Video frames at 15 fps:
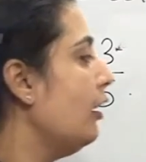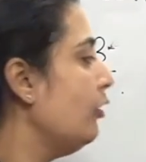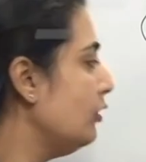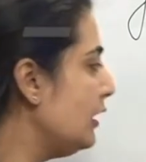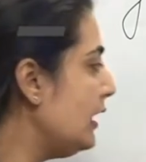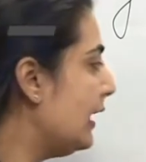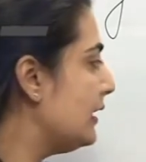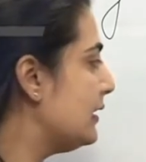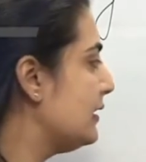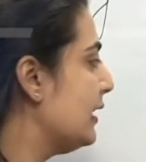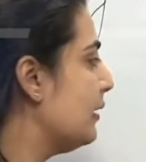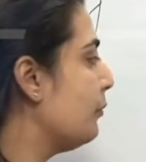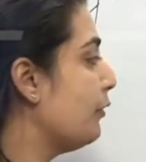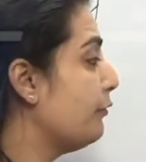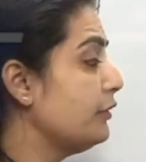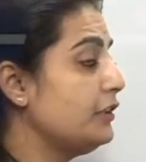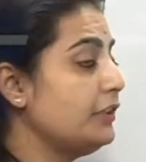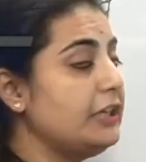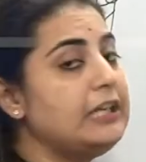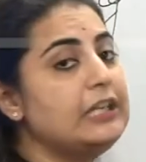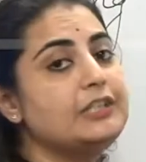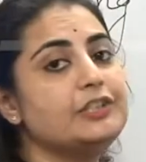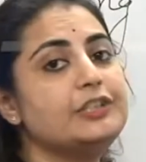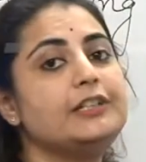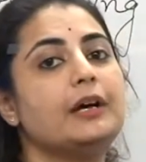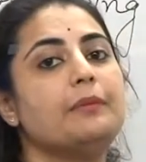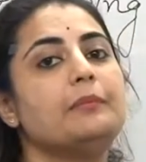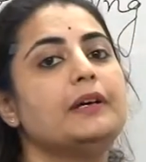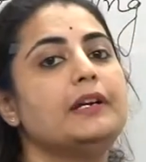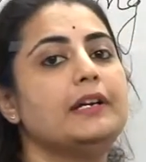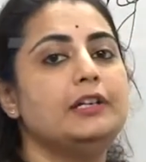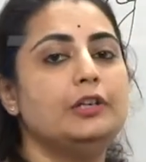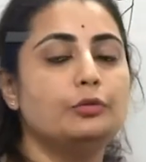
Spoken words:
out the LCM of a 3-digit number and